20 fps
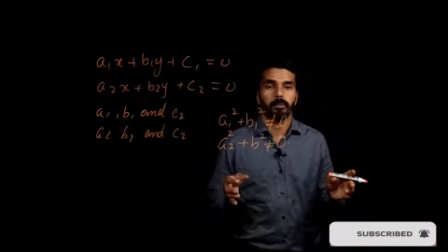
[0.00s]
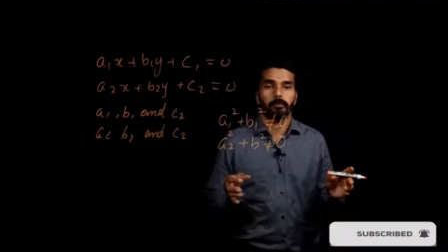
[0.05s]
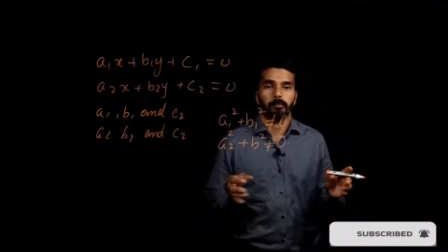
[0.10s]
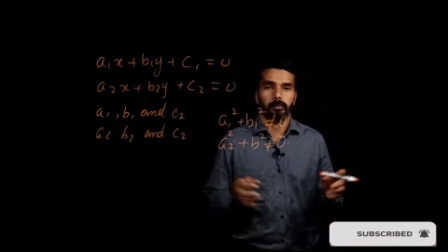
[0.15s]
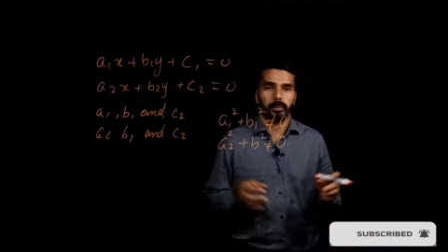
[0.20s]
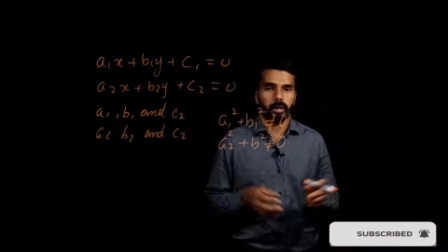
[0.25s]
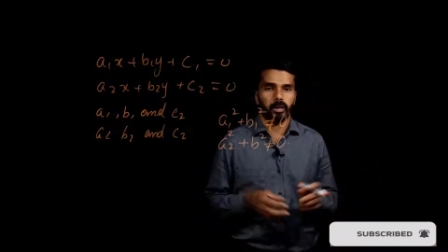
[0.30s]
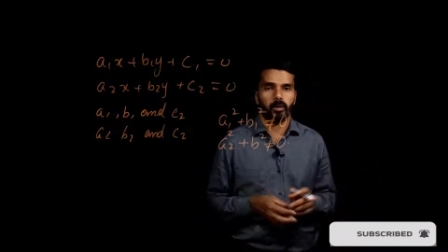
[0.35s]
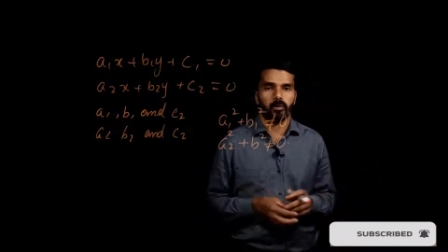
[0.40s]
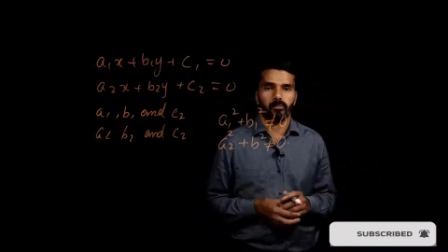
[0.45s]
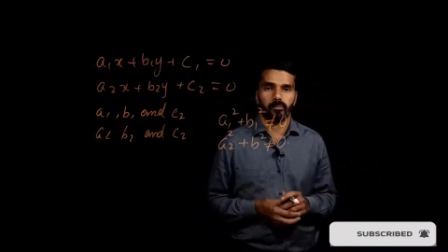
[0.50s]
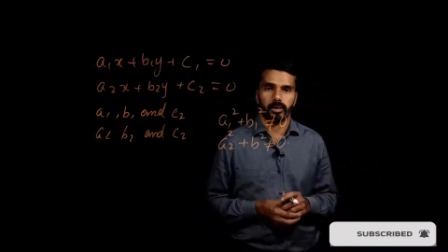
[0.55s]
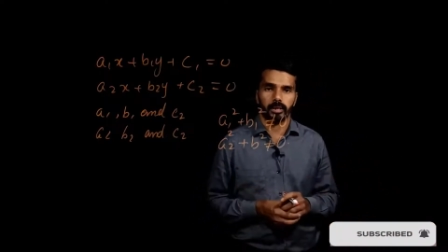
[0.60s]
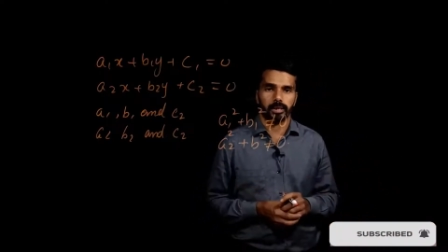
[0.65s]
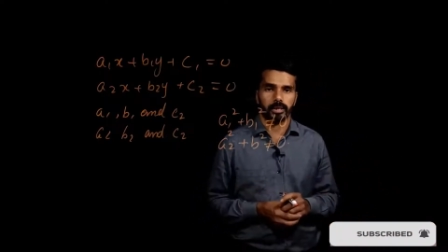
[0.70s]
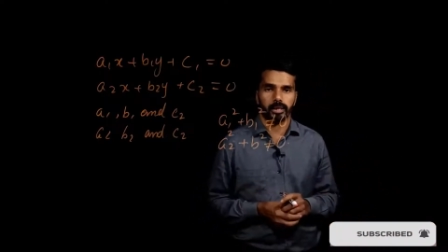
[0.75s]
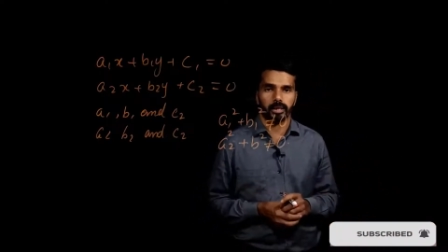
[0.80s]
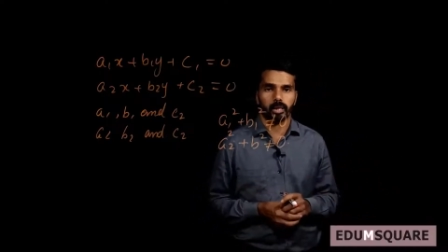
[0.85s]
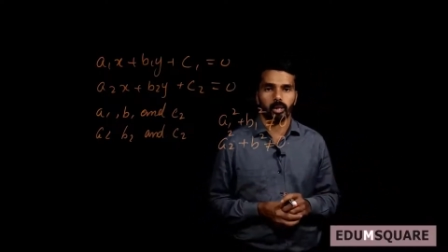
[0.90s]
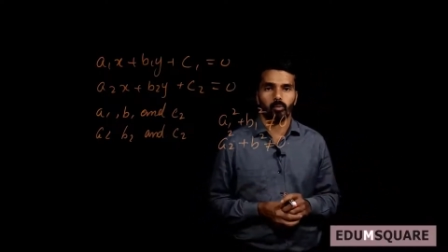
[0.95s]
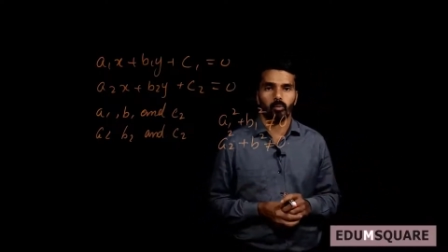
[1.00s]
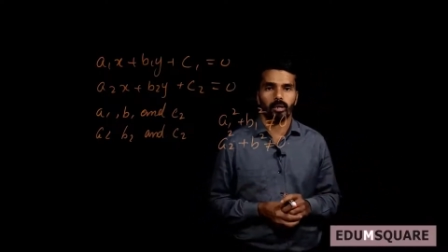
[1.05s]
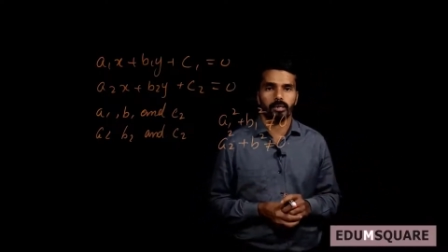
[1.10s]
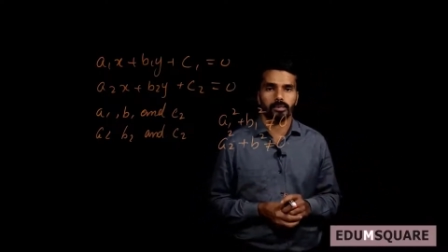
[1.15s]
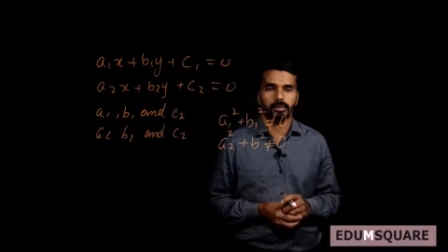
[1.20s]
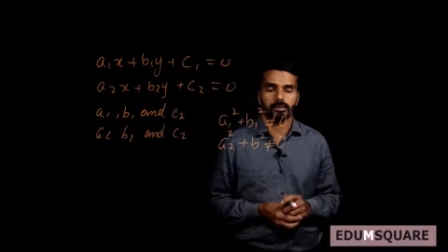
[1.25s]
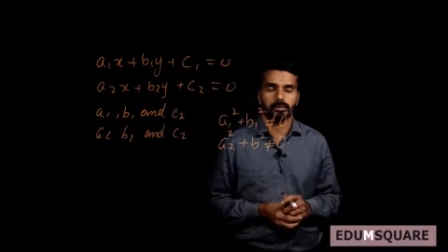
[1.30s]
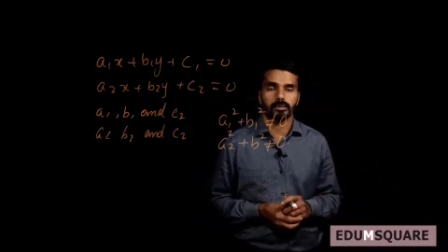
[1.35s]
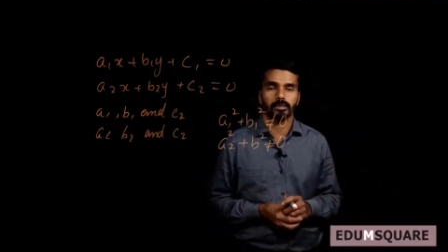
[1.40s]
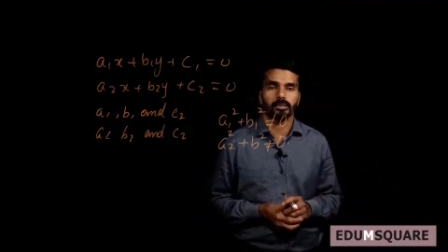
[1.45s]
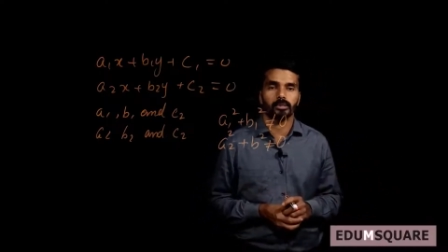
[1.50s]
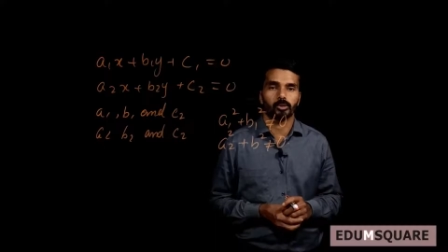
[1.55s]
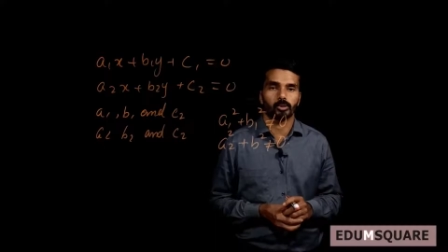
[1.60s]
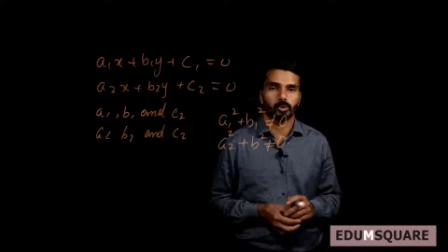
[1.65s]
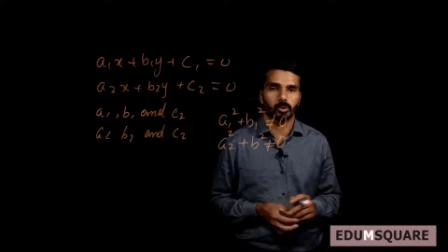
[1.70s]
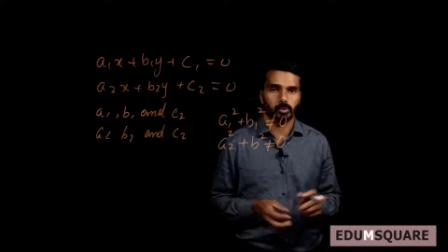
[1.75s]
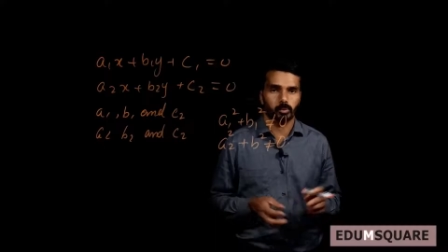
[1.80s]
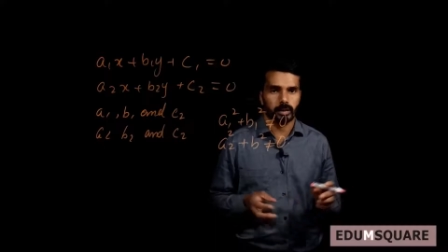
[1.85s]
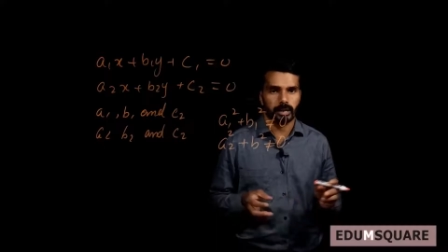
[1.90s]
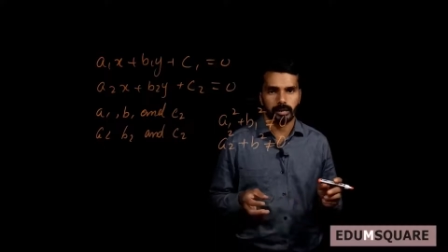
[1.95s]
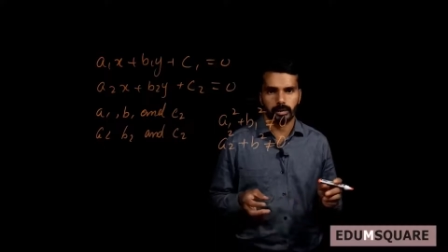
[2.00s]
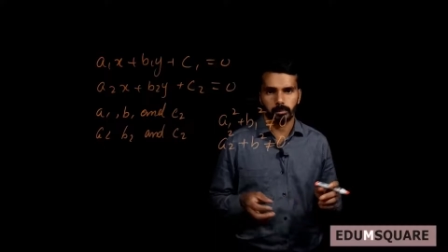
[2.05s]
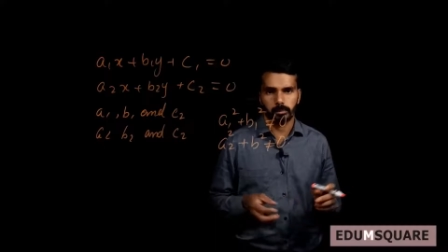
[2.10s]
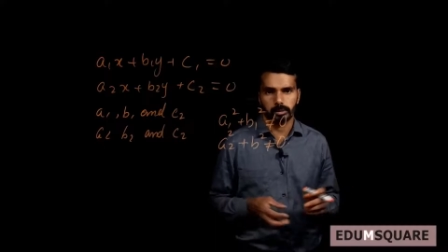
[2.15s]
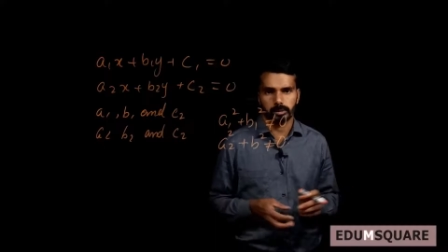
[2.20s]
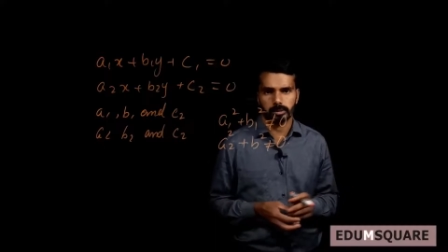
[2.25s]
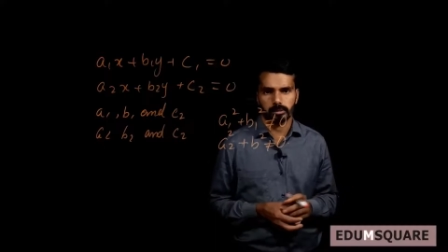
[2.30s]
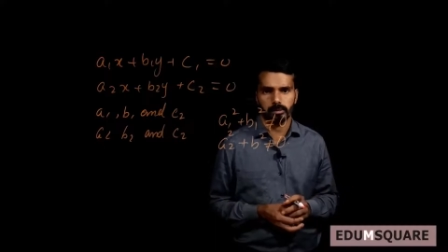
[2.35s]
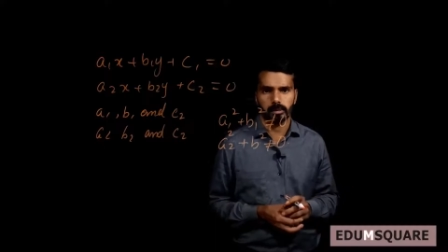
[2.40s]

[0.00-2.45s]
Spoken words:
pair of linear equations in two variables.